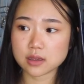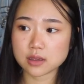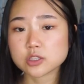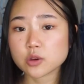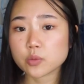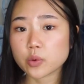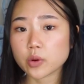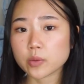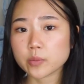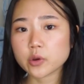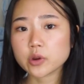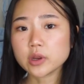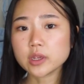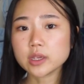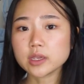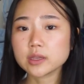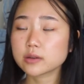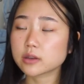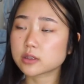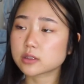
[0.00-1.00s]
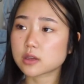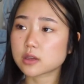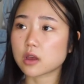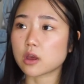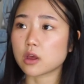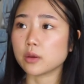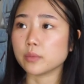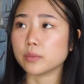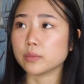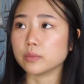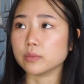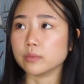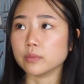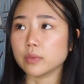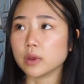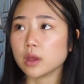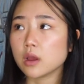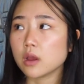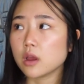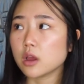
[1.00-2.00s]
They're promoting
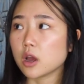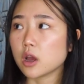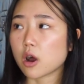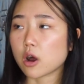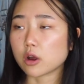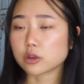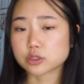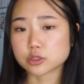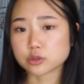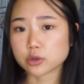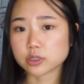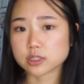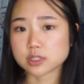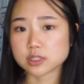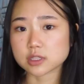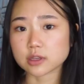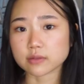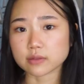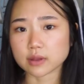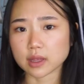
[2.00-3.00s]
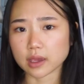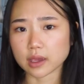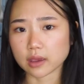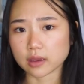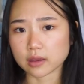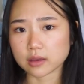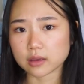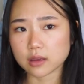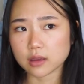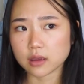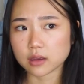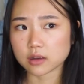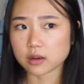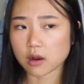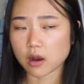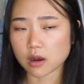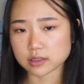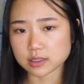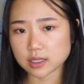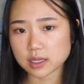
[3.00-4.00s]
all sorts of like
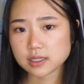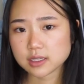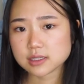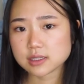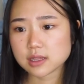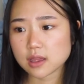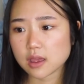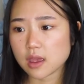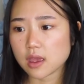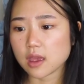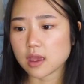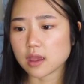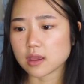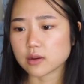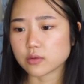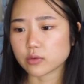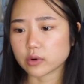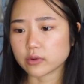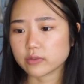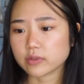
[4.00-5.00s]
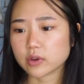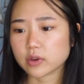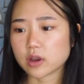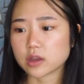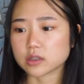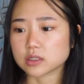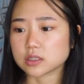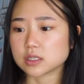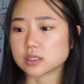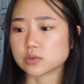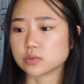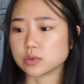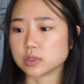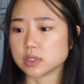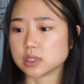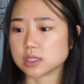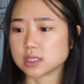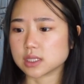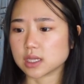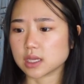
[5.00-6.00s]
contests, and one of the contests
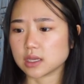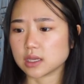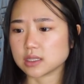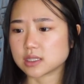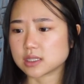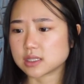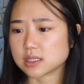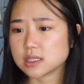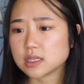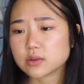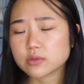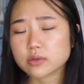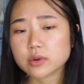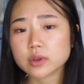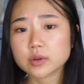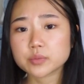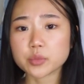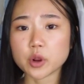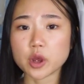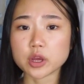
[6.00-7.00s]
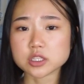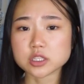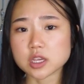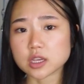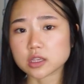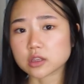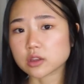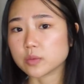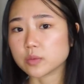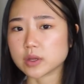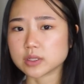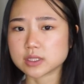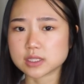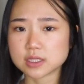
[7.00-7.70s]
was a secret project about